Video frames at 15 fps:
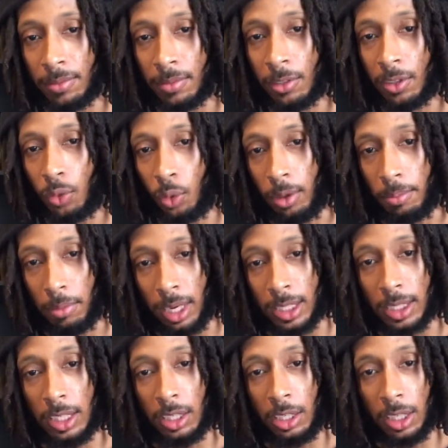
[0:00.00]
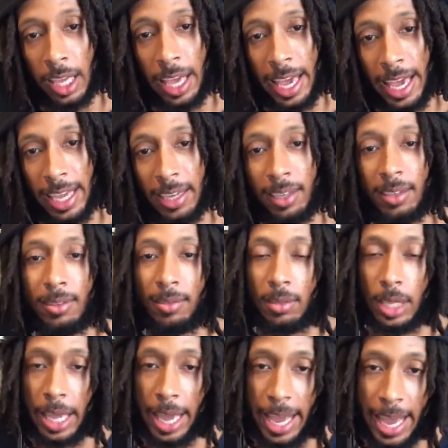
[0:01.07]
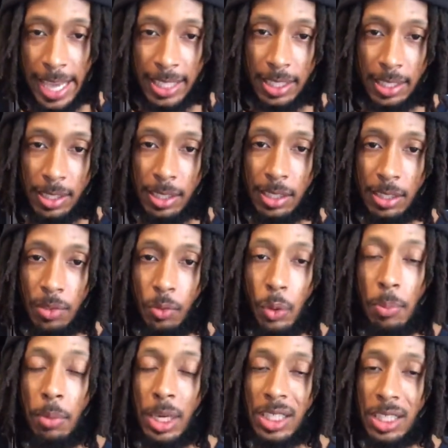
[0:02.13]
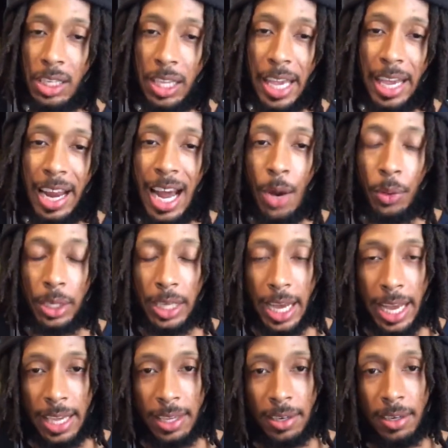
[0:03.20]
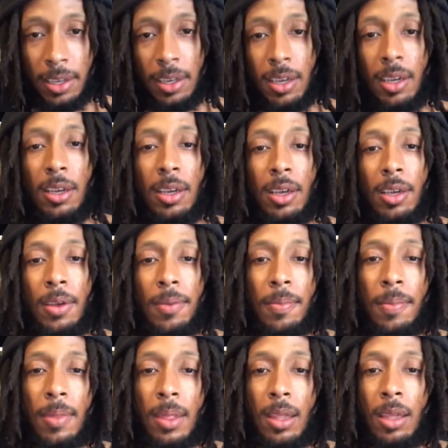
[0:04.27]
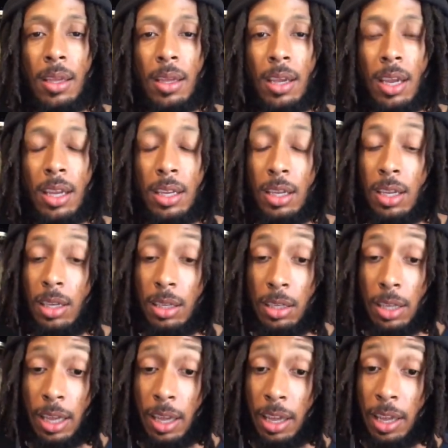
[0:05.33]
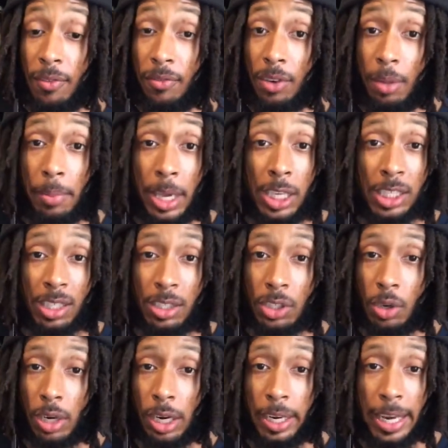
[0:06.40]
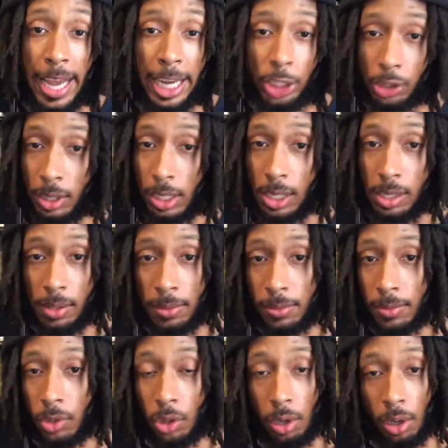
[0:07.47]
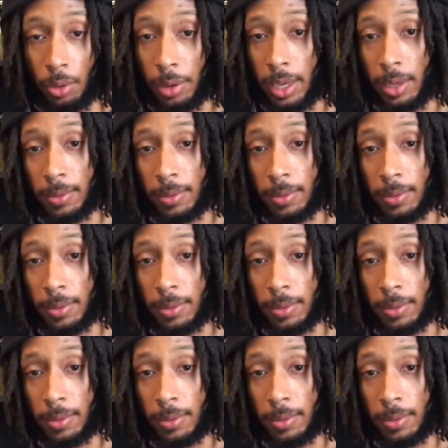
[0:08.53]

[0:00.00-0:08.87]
we must look at the acids. We must look at our diet. and then the inflammation is going to naturally go away.